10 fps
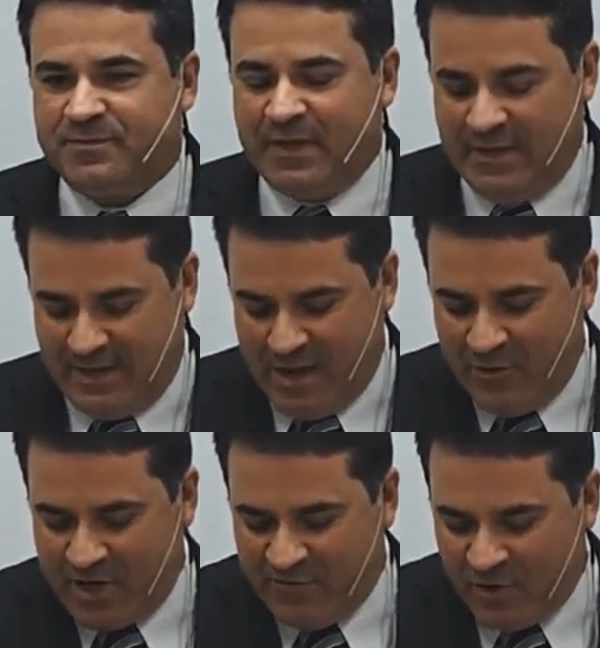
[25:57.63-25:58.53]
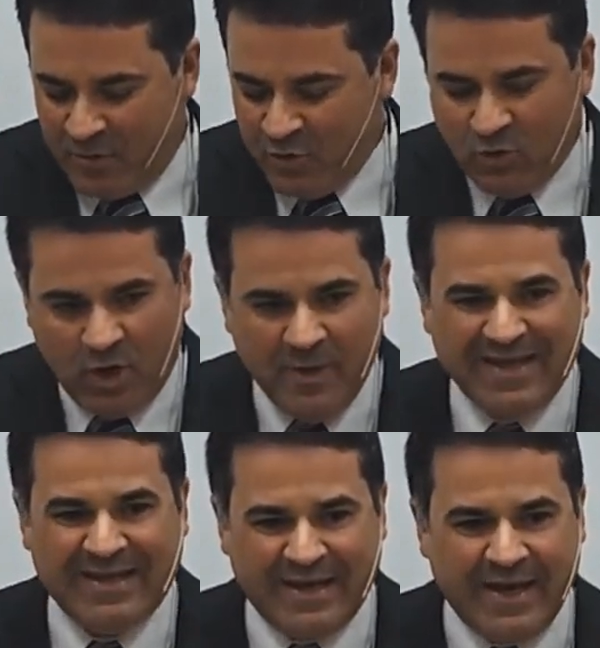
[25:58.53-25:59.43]
My Lord and my
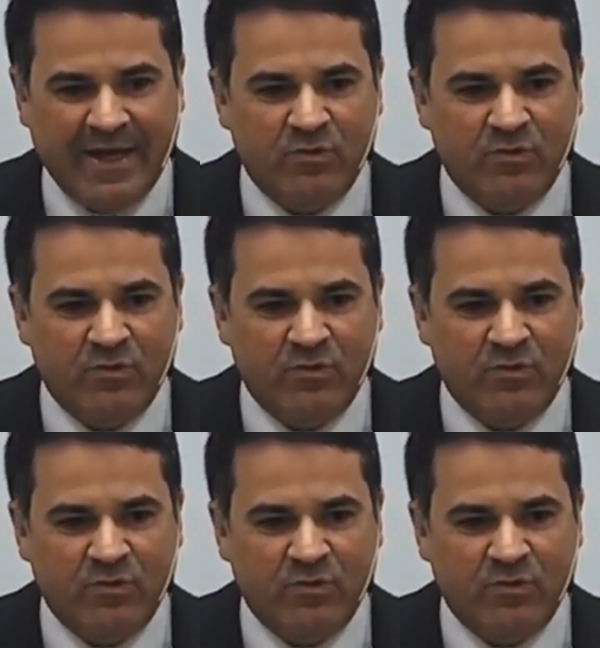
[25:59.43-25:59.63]
God.